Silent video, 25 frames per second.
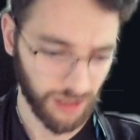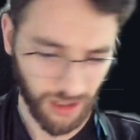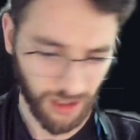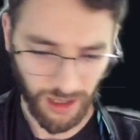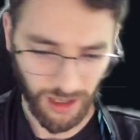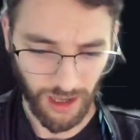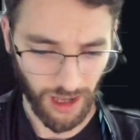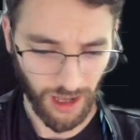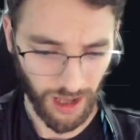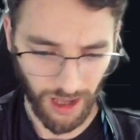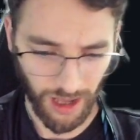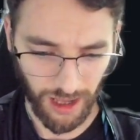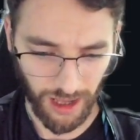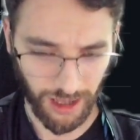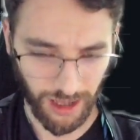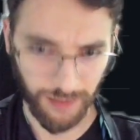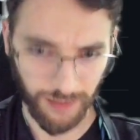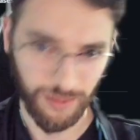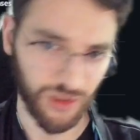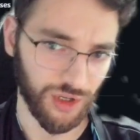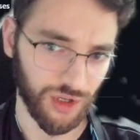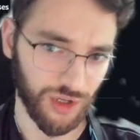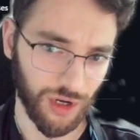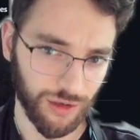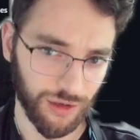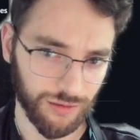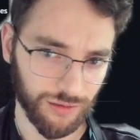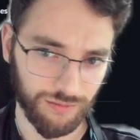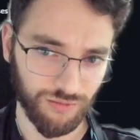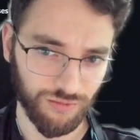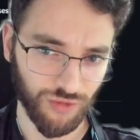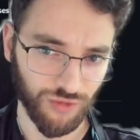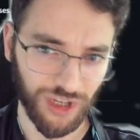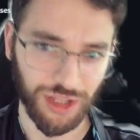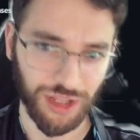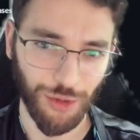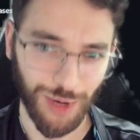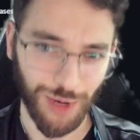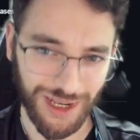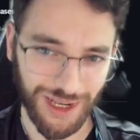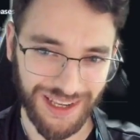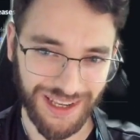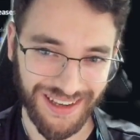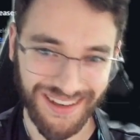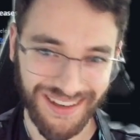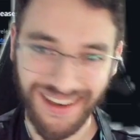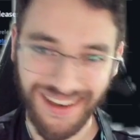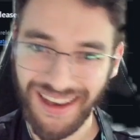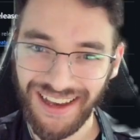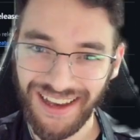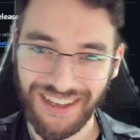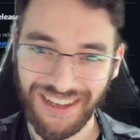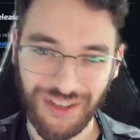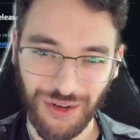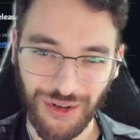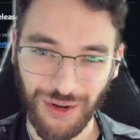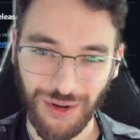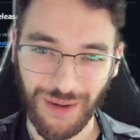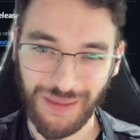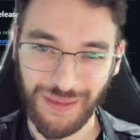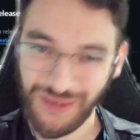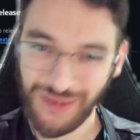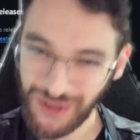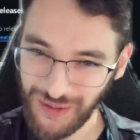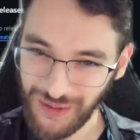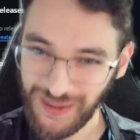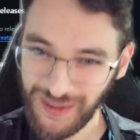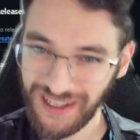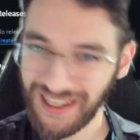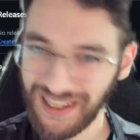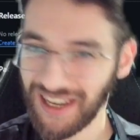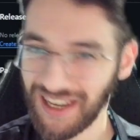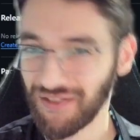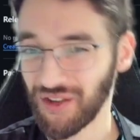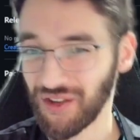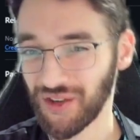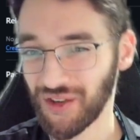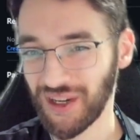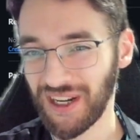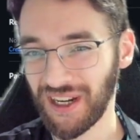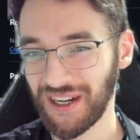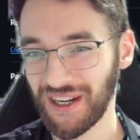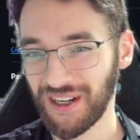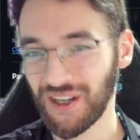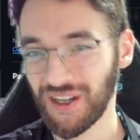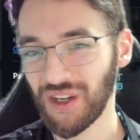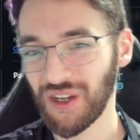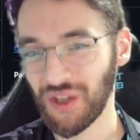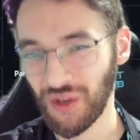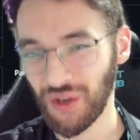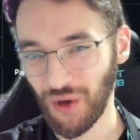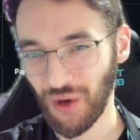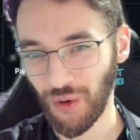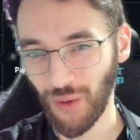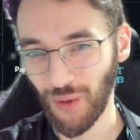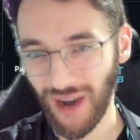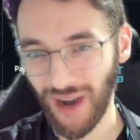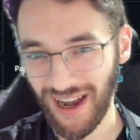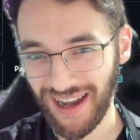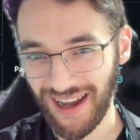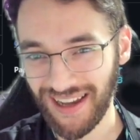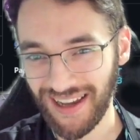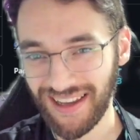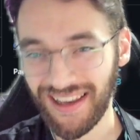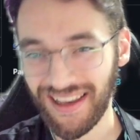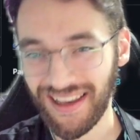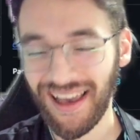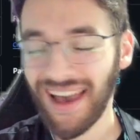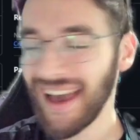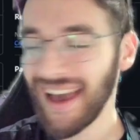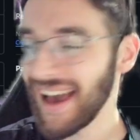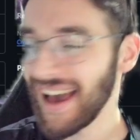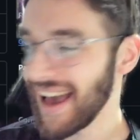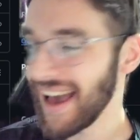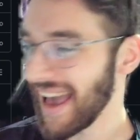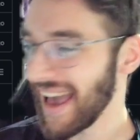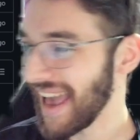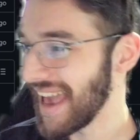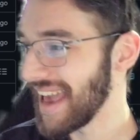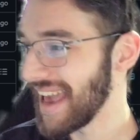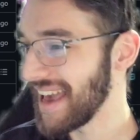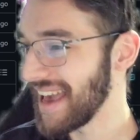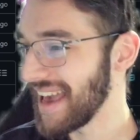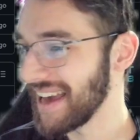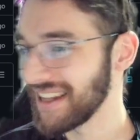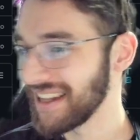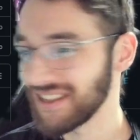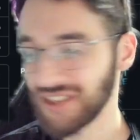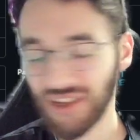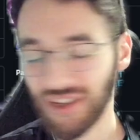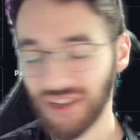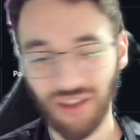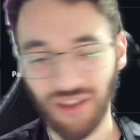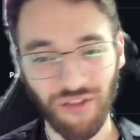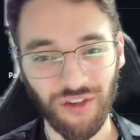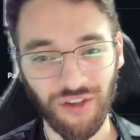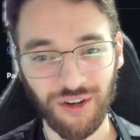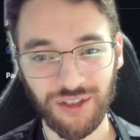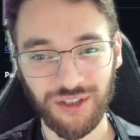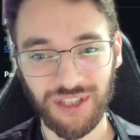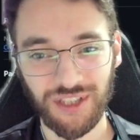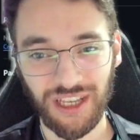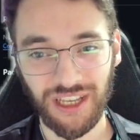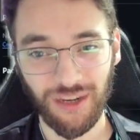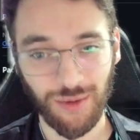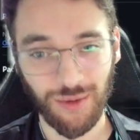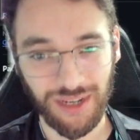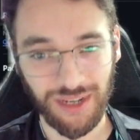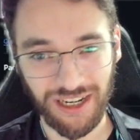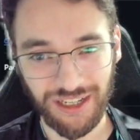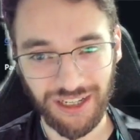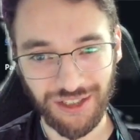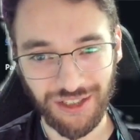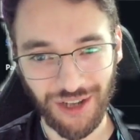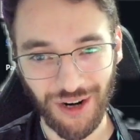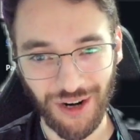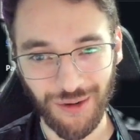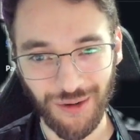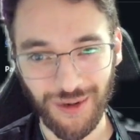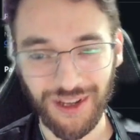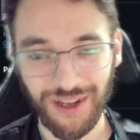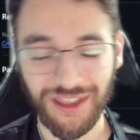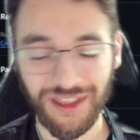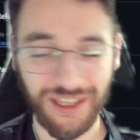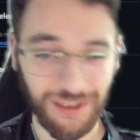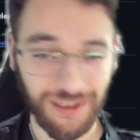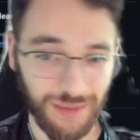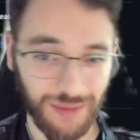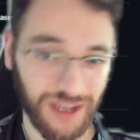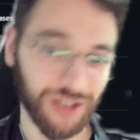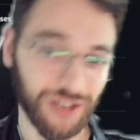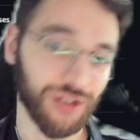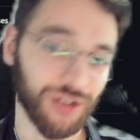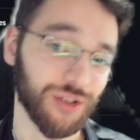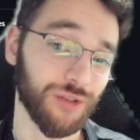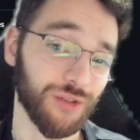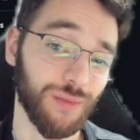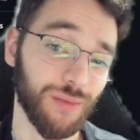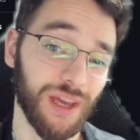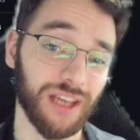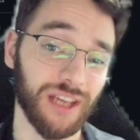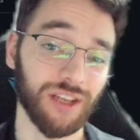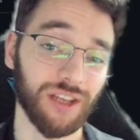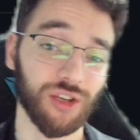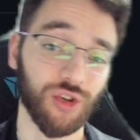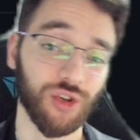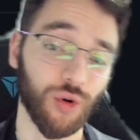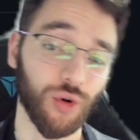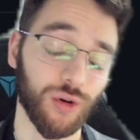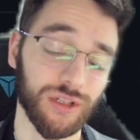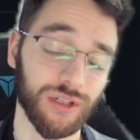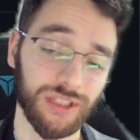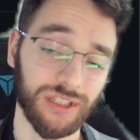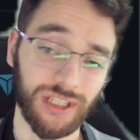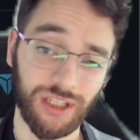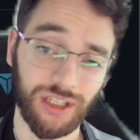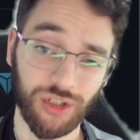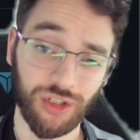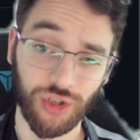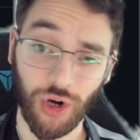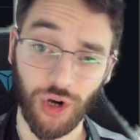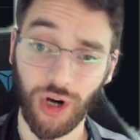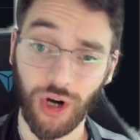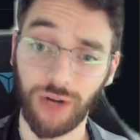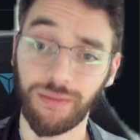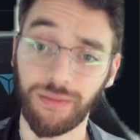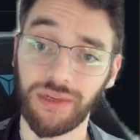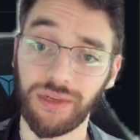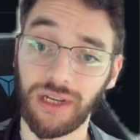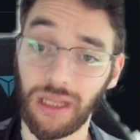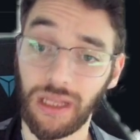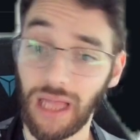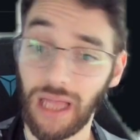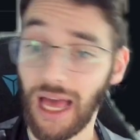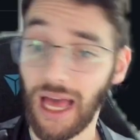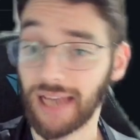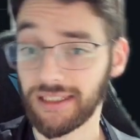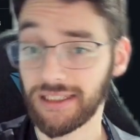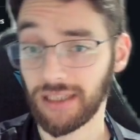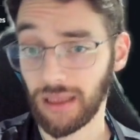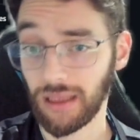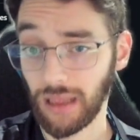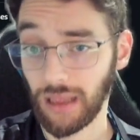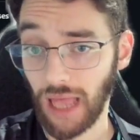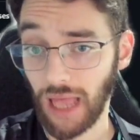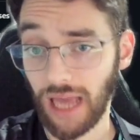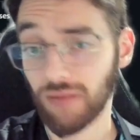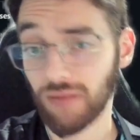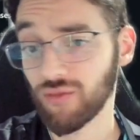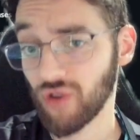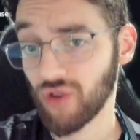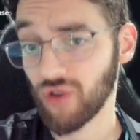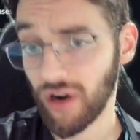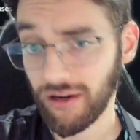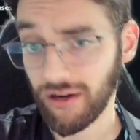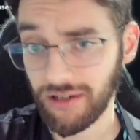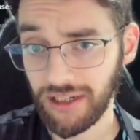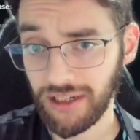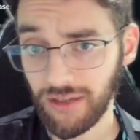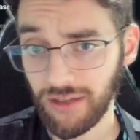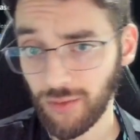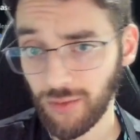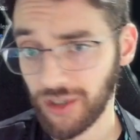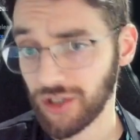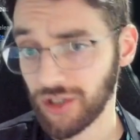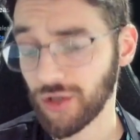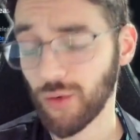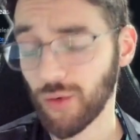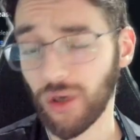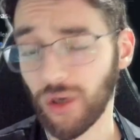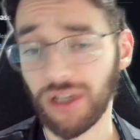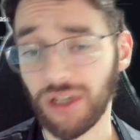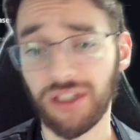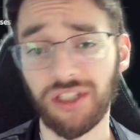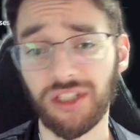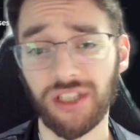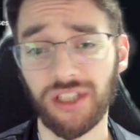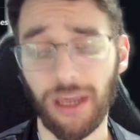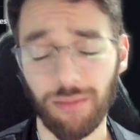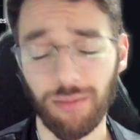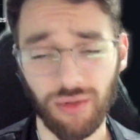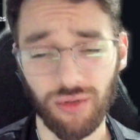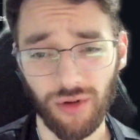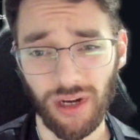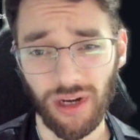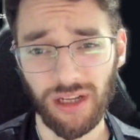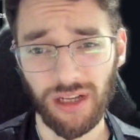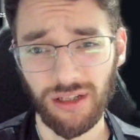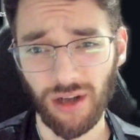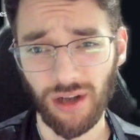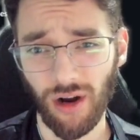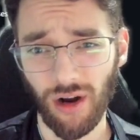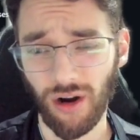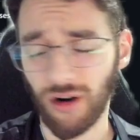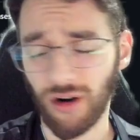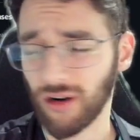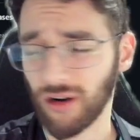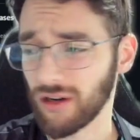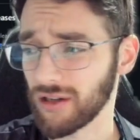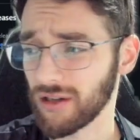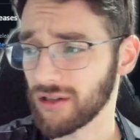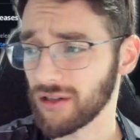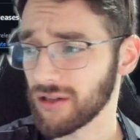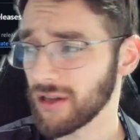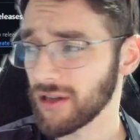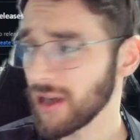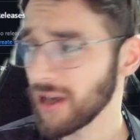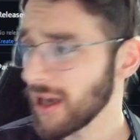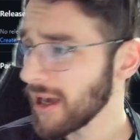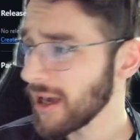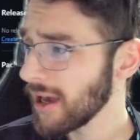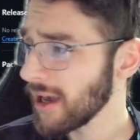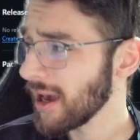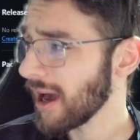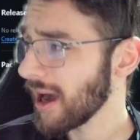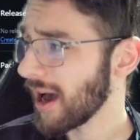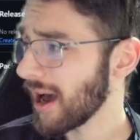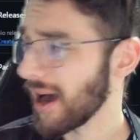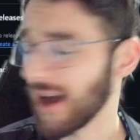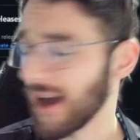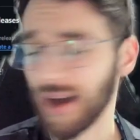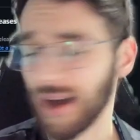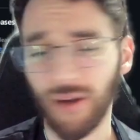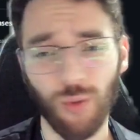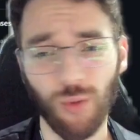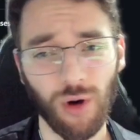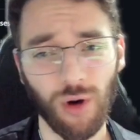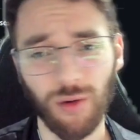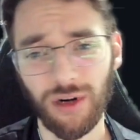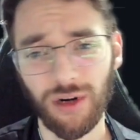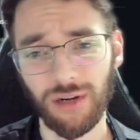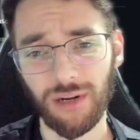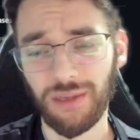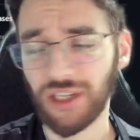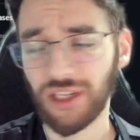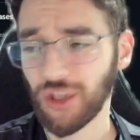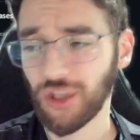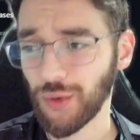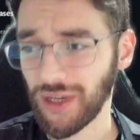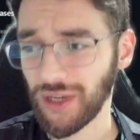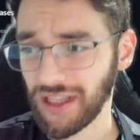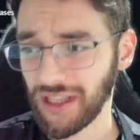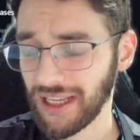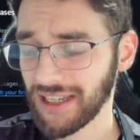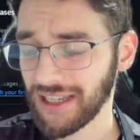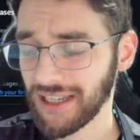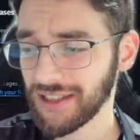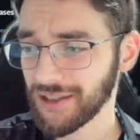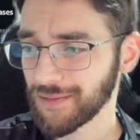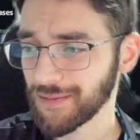read the wiki. So I'm assuming if you're here, you know why. And the first thing we need to start with is make sure you make your C# class library. We do want to separate our where we're going to be doing this.